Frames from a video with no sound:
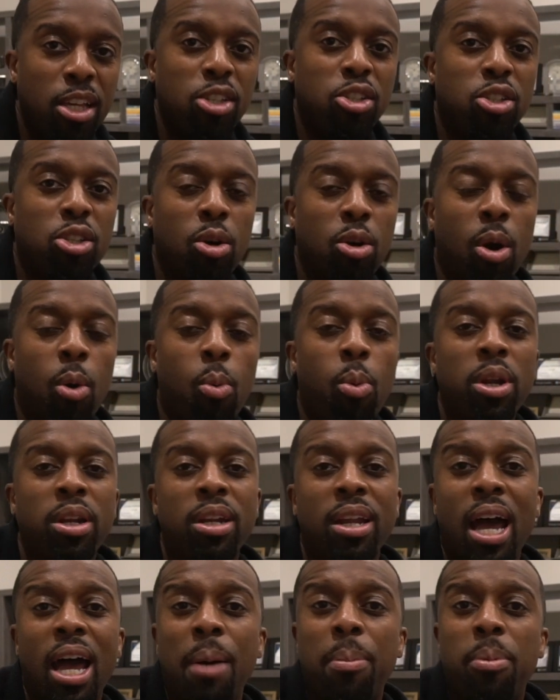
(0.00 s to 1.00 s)
So I wanted
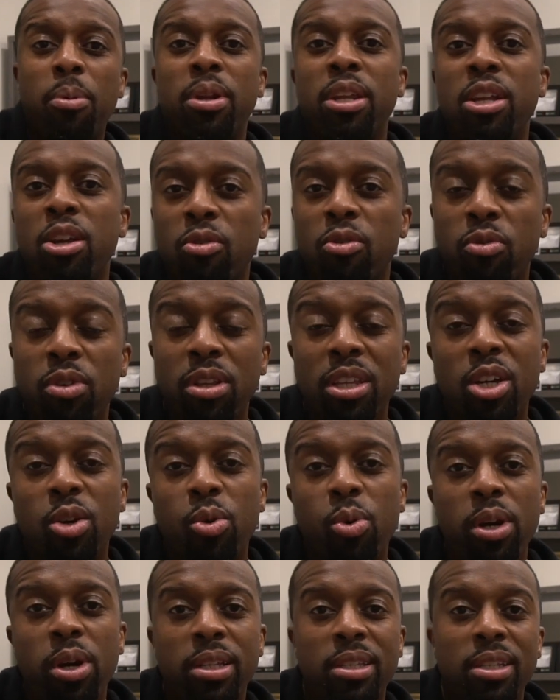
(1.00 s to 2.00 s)
to hop on here really
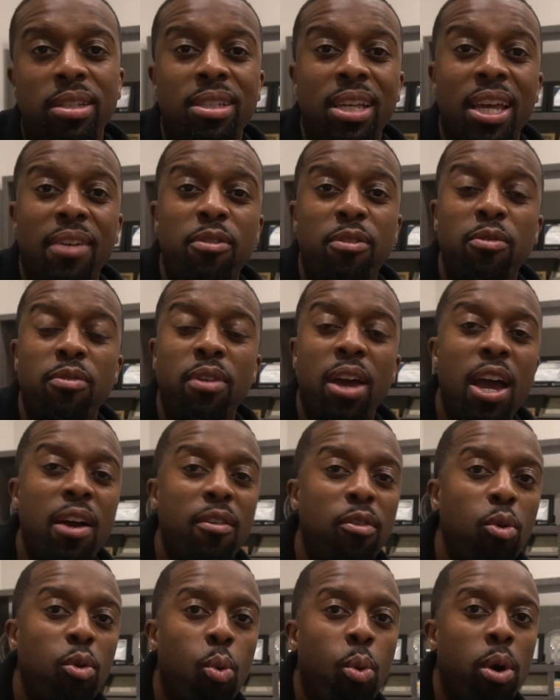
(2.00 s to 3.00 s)
quick to say if you've
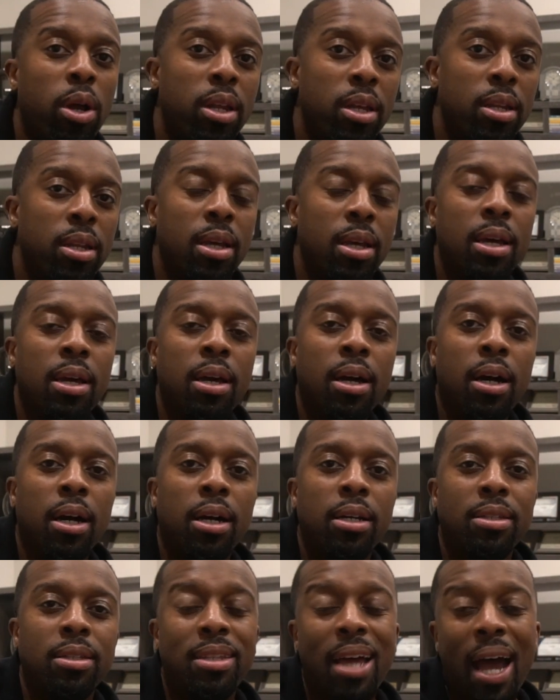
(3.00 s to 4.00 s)
ever wanted
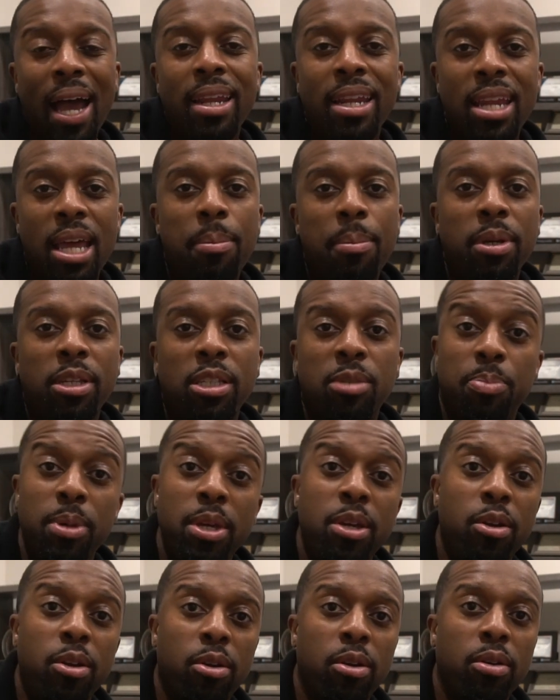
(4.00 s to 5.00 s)
a dynamic
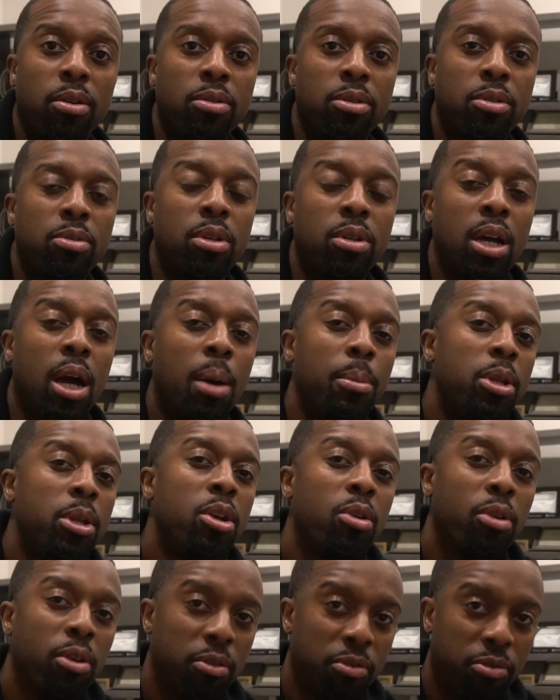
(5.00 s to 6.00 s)
speaker to come to
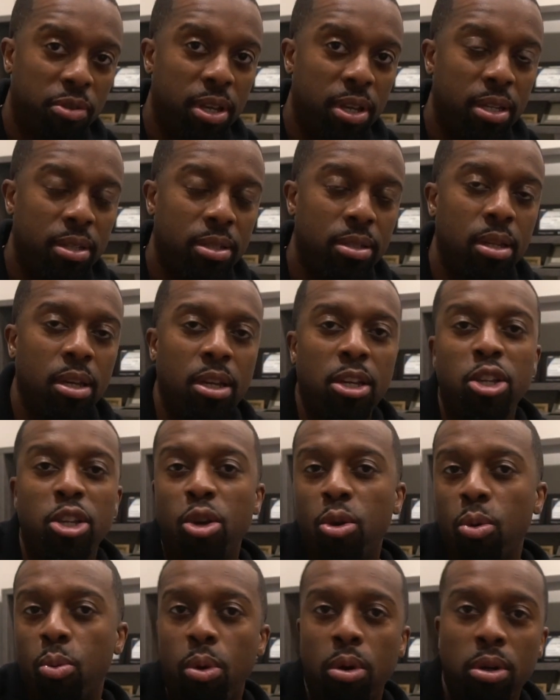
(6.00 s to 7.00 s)
your event,
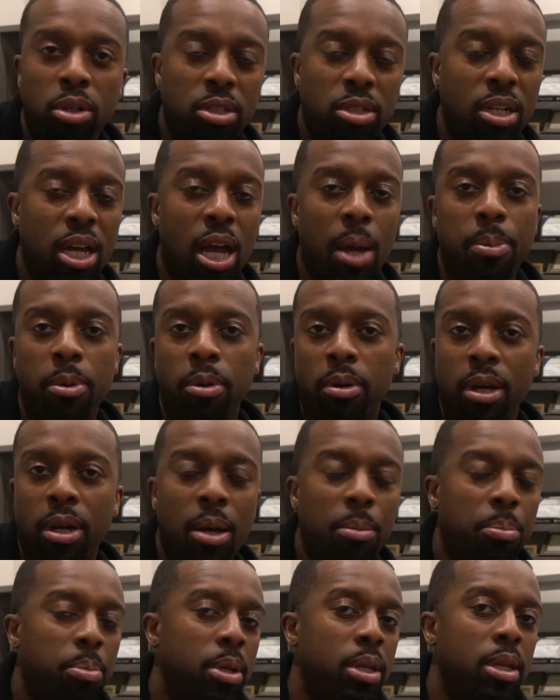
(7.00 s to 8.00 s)
your workshop, your
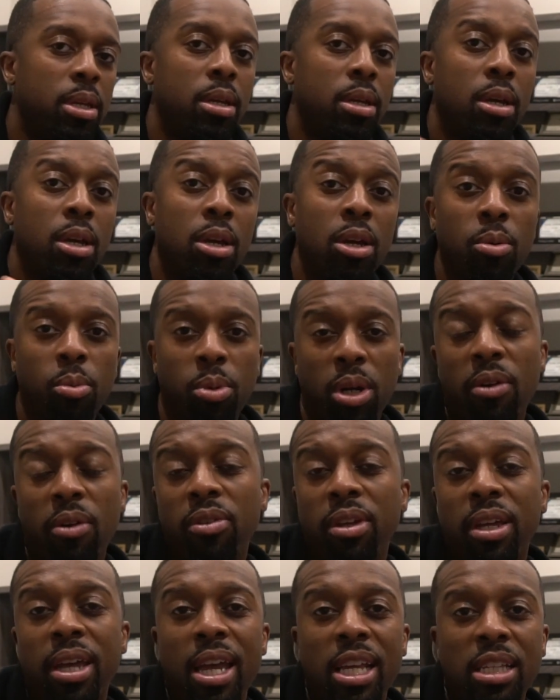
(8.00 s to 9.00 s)
company,
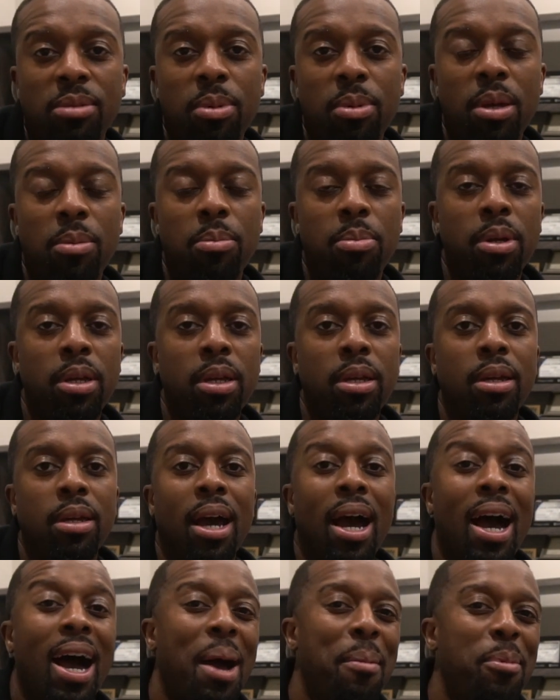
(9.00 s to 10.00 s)
Whatever the case may be,
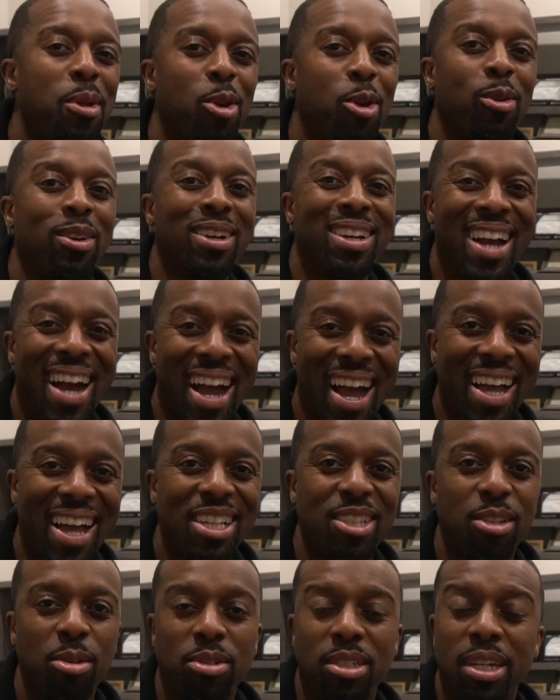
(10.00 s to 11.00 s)
I'm your guy.
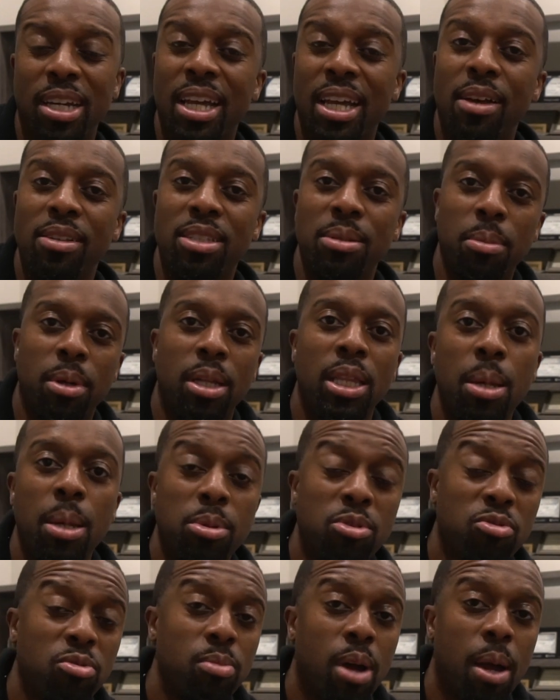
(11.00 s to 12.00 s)
So check out some
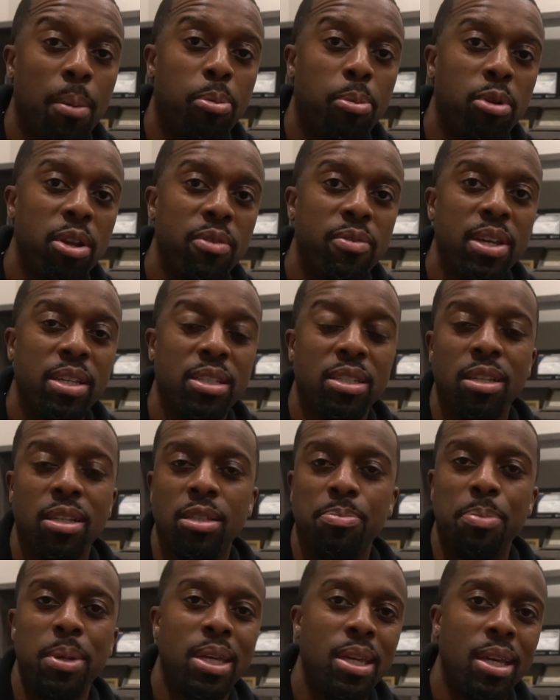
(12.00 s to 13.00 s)
clips from my previous
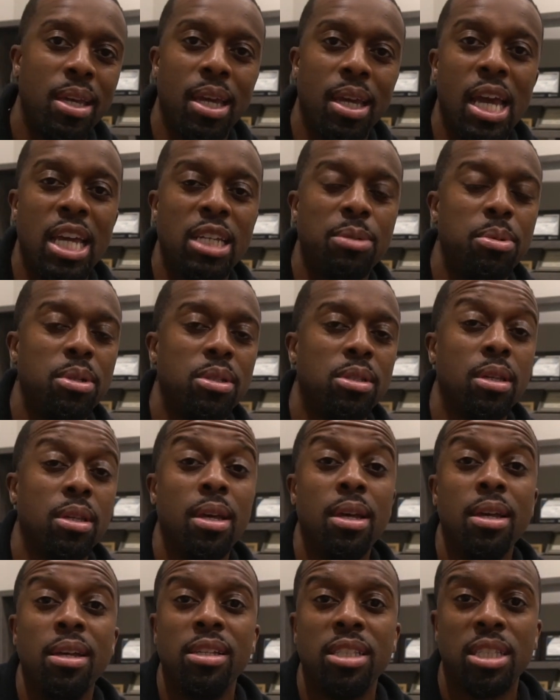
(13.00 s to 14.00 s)
speaking
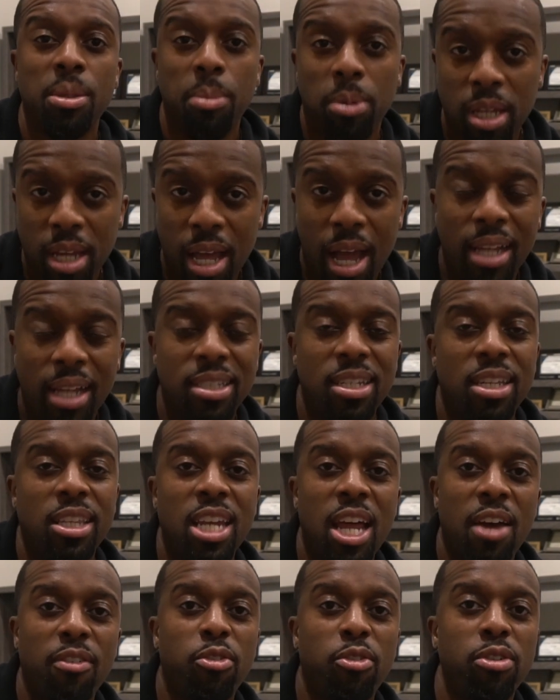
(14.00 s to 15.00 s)
engagements, some of the content
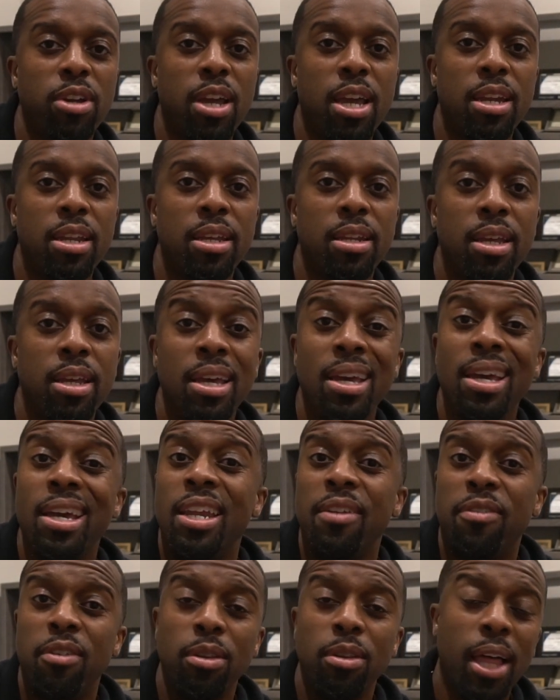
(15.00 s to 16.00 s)
that I've created.
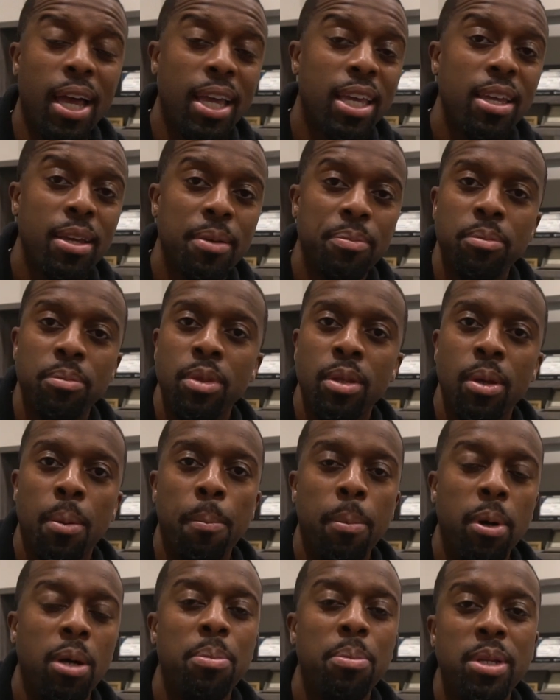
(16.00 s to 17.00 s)
And if you like it,
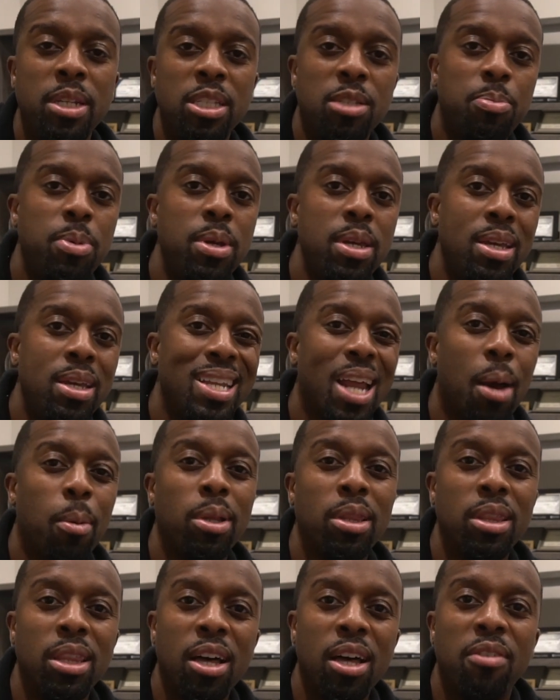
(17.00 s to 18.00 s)
book me to speak, and I
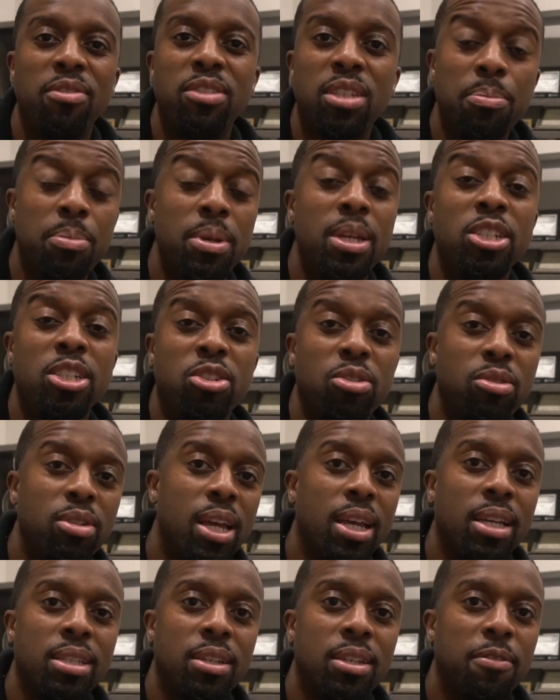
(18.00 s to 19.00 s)
would love to be at your
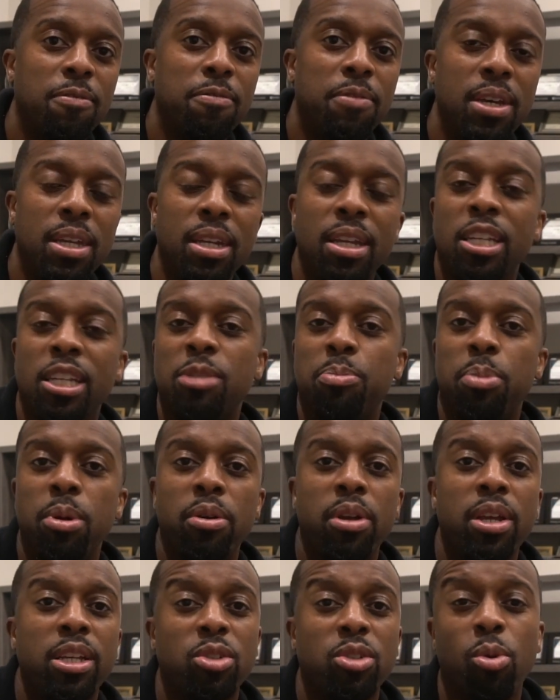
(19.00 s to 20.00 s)
next event,
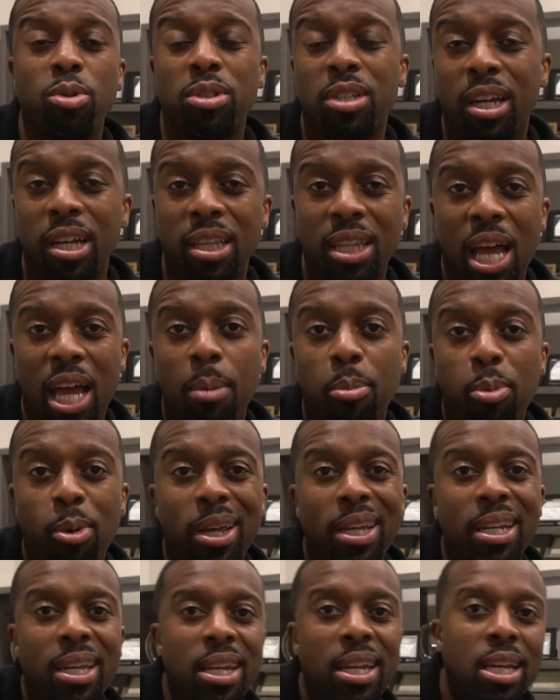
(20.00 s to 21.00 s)
experience, or to
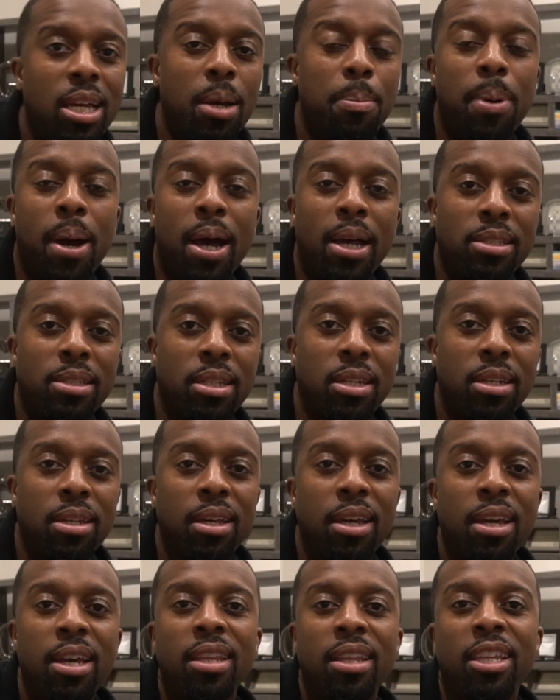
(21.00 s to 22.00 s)
collaborate in any capacity
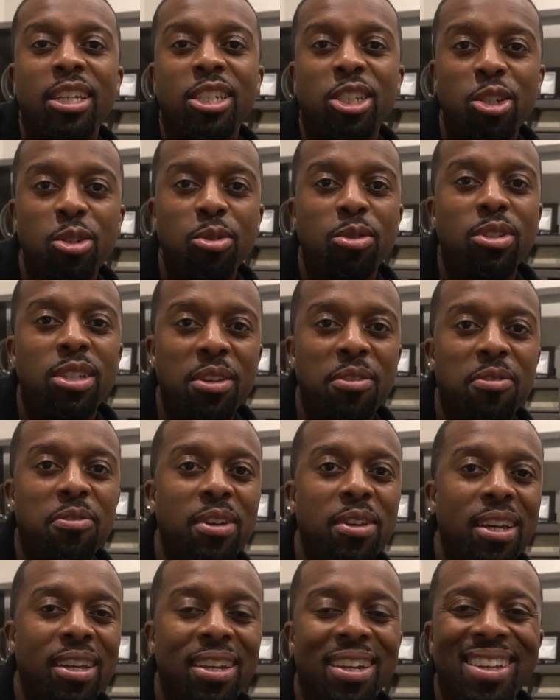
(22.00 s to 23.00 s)
that you see
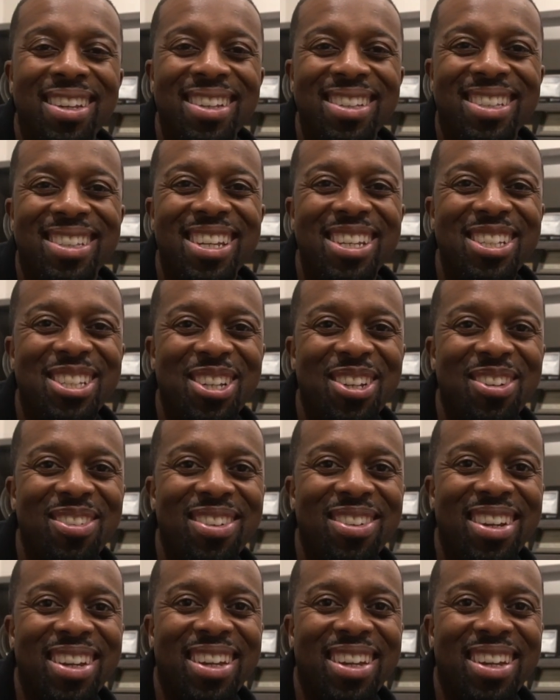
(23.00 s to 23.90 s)
fit. See you soon.